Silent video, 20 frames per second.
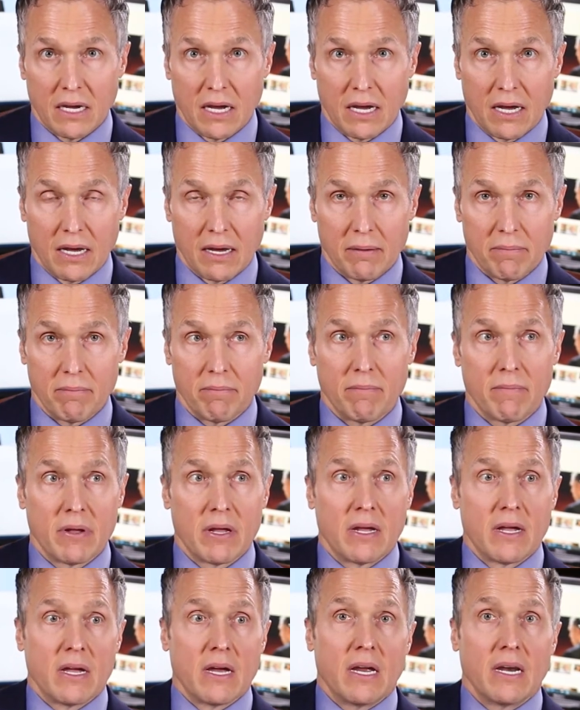Now,
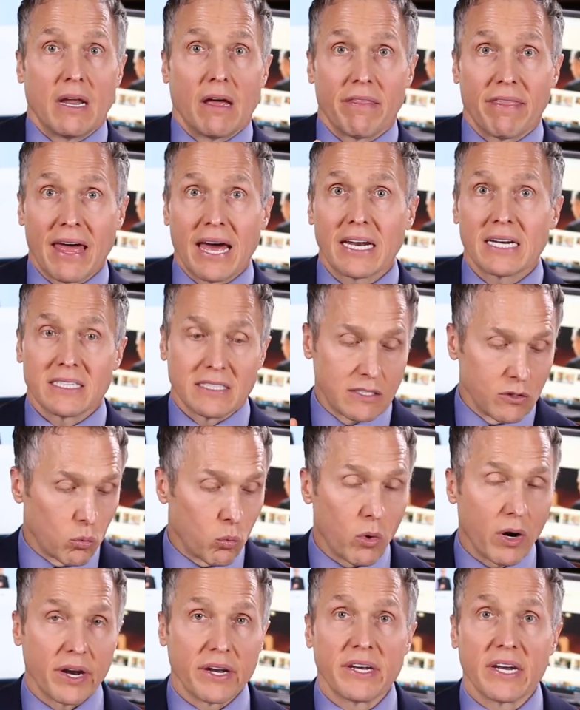that is the
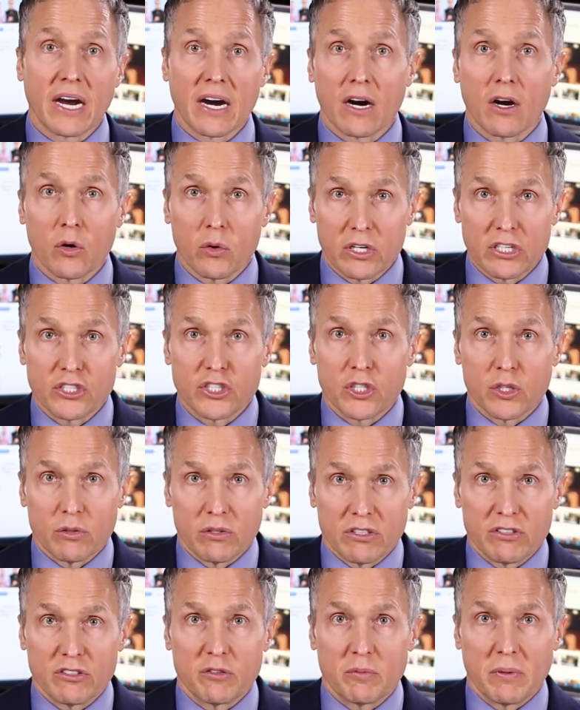one narrow issue
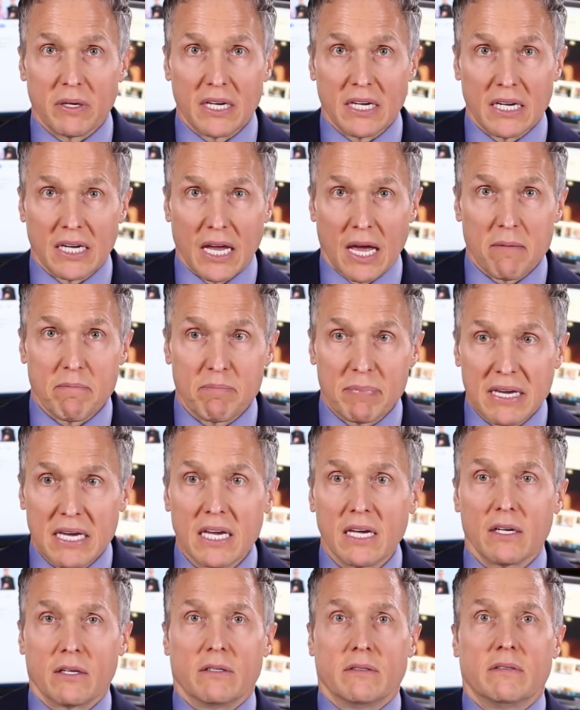that's being
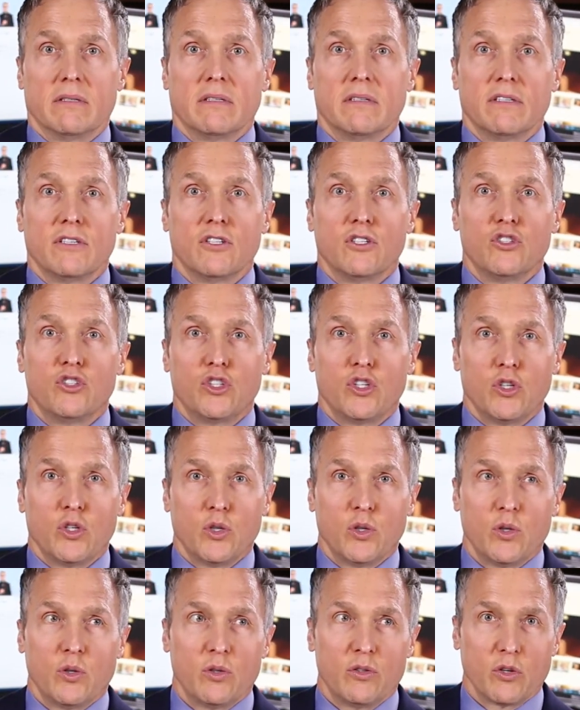appealed
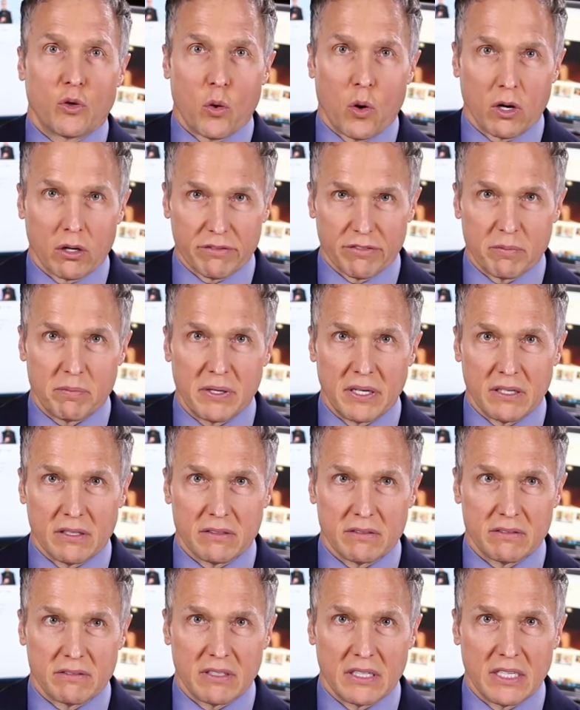to the Court of
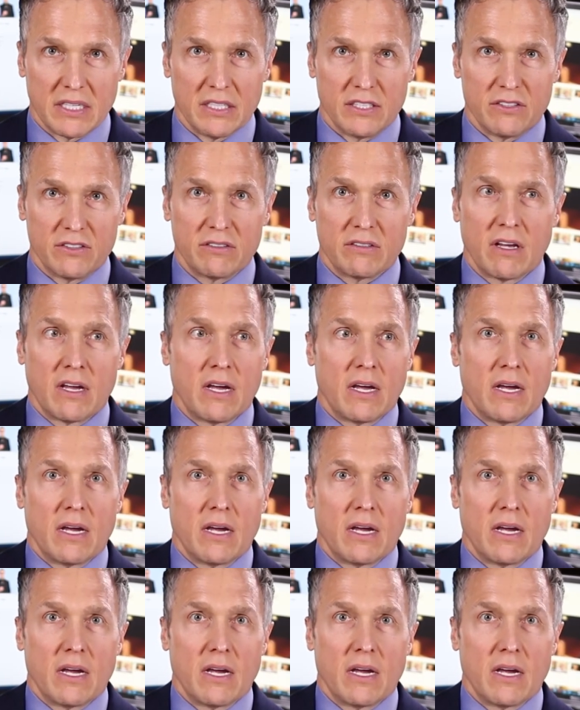Appeals is,